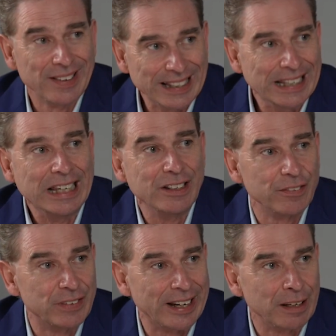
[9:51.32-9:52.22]
the ease
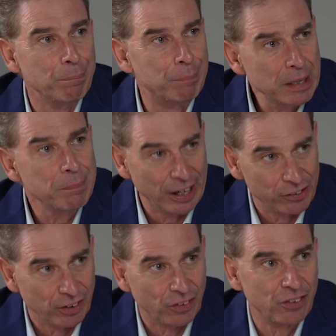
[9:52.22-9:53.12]
of getting big
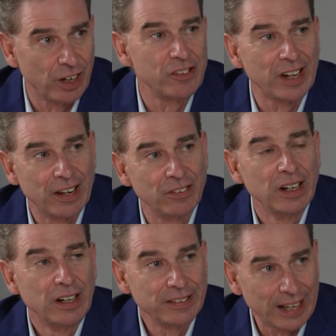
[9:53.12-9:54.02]
measures such as
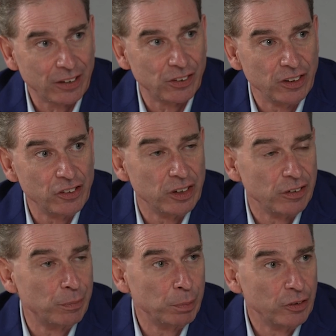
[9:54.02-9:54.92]
tax
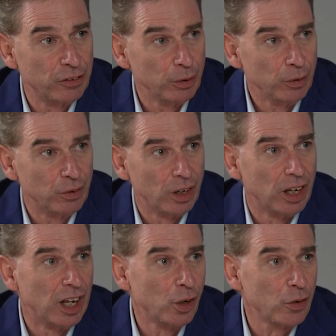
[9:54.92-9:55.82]
initiatives pushed through. So
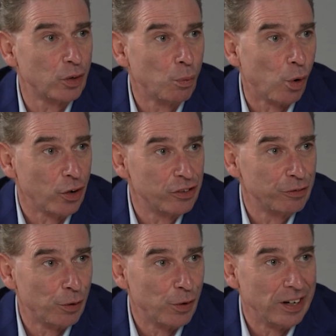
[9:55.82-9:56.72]
a lot to watch
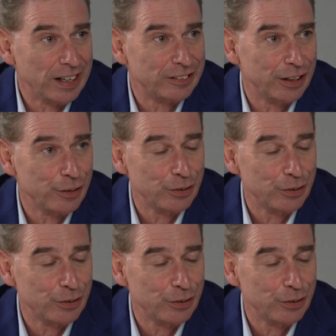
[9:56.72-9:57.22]
for in the next day or